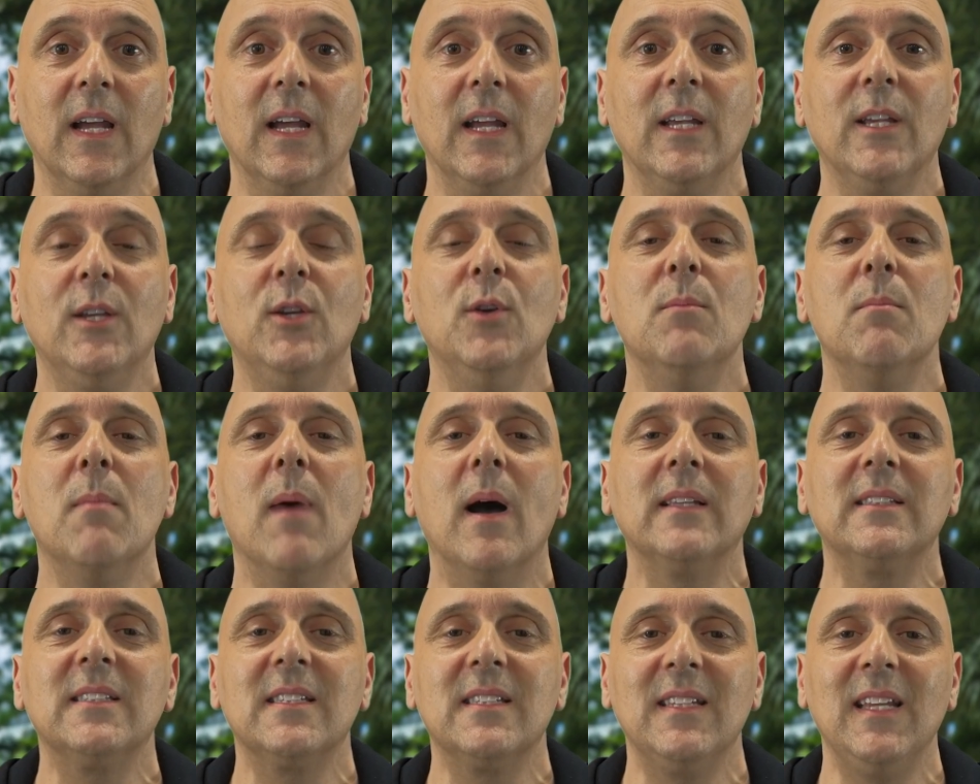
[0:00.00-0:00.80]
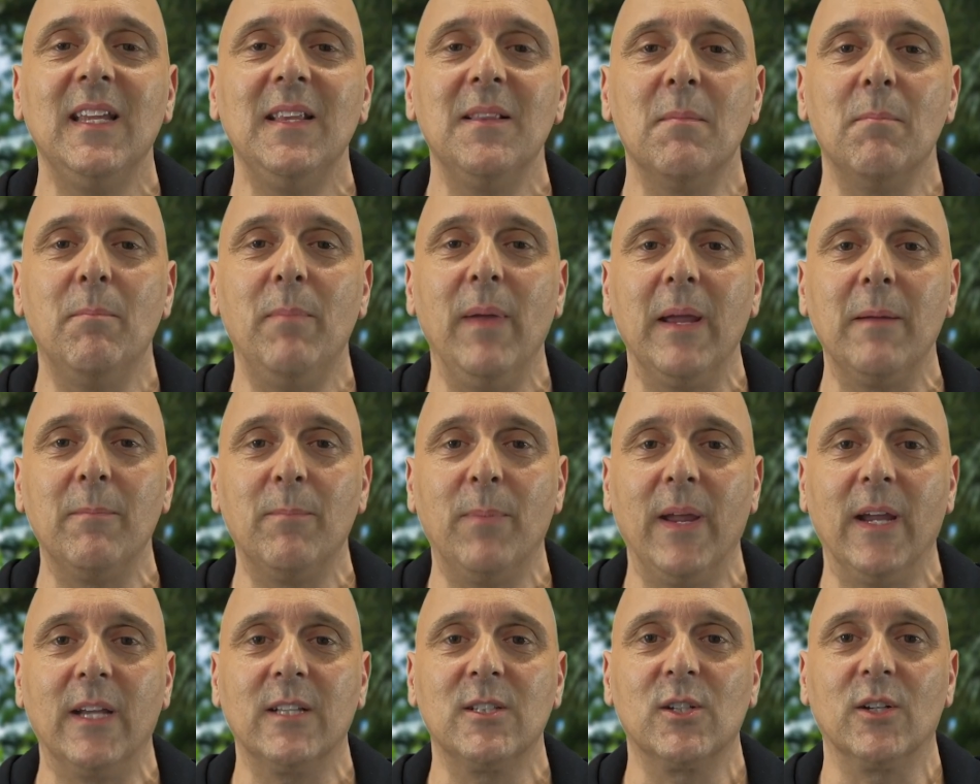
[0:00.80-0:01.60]
You must see the big
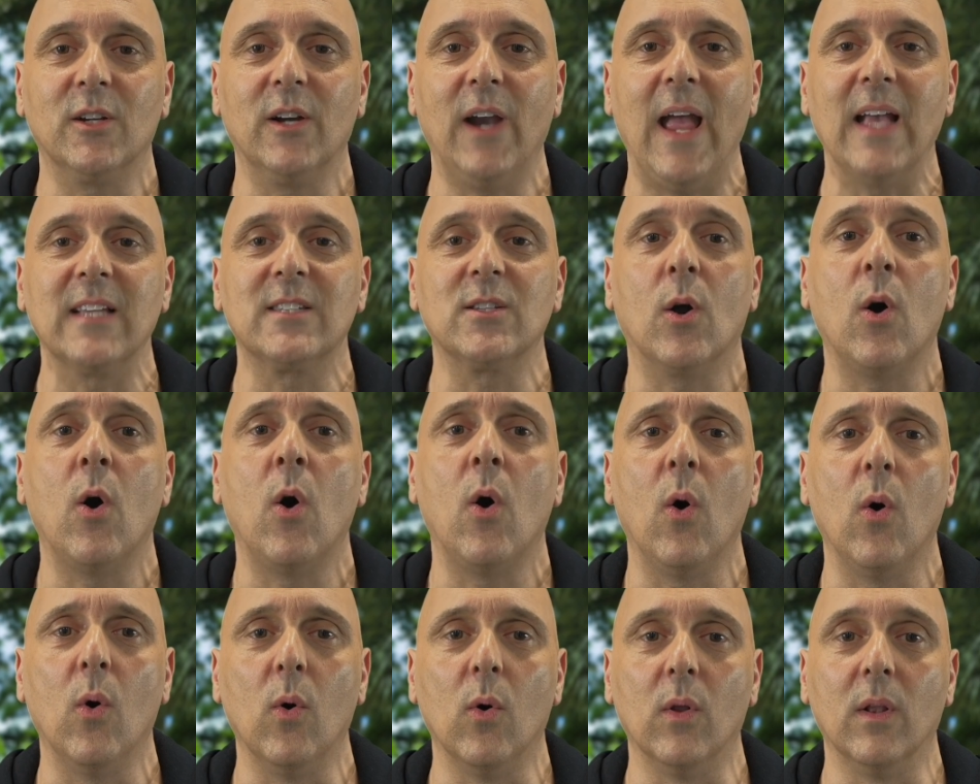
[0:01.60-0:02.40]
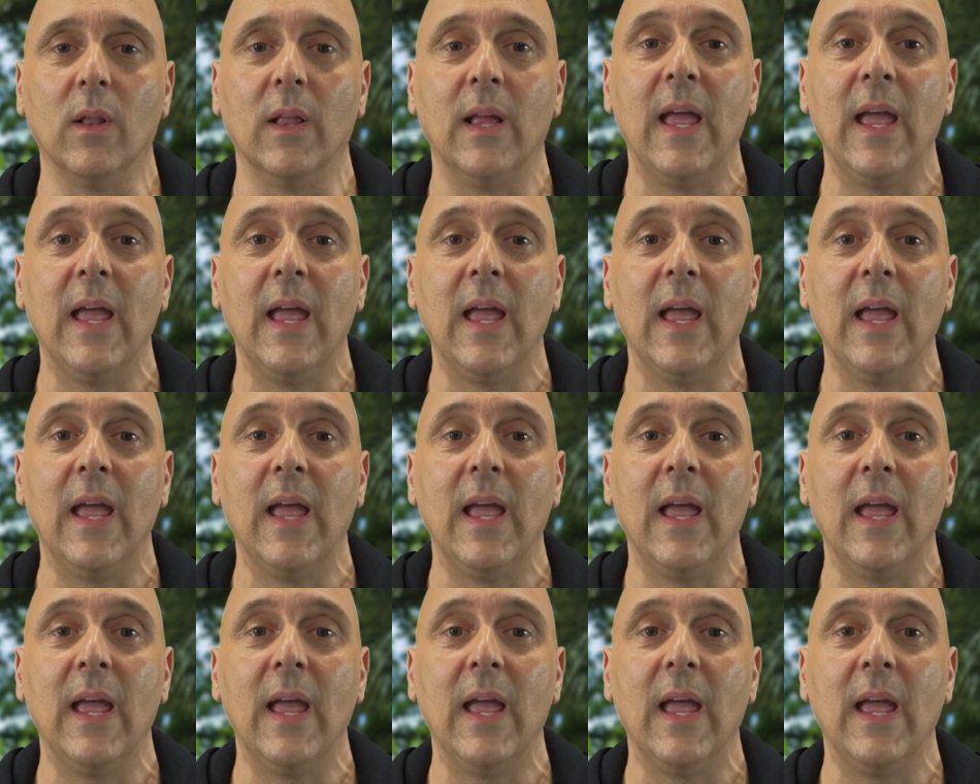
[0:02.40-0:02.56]
picture as a whole,